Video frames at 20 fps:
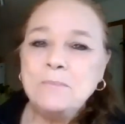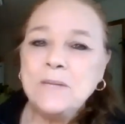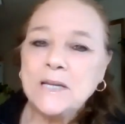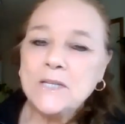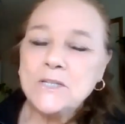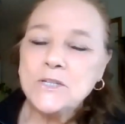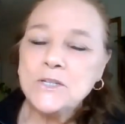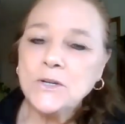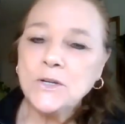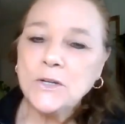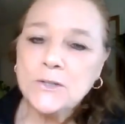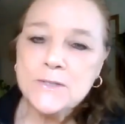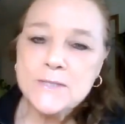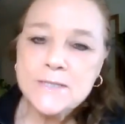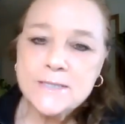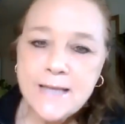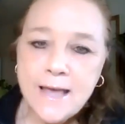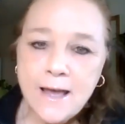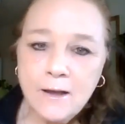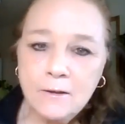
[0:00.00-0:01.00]
picture
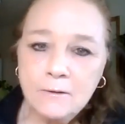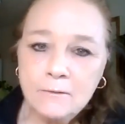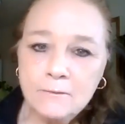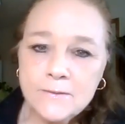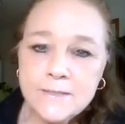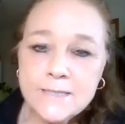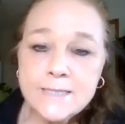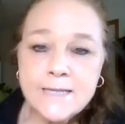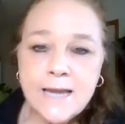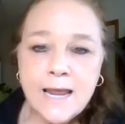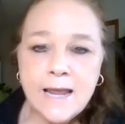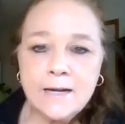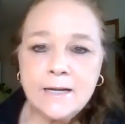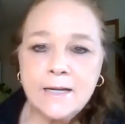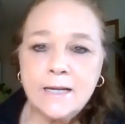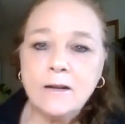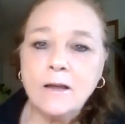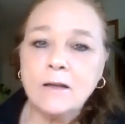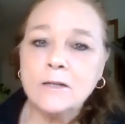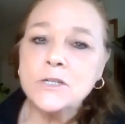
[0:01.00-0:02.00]
yourself
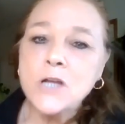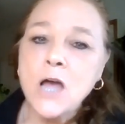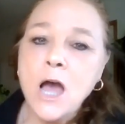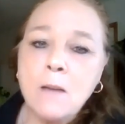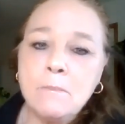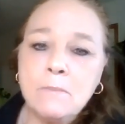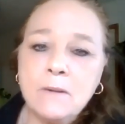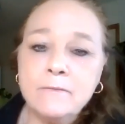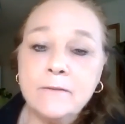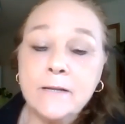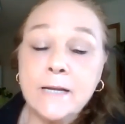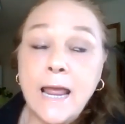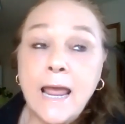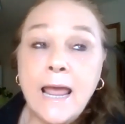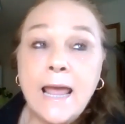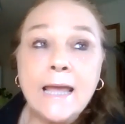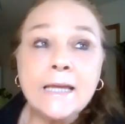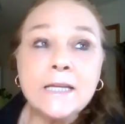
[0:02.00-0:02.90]
standing on top of an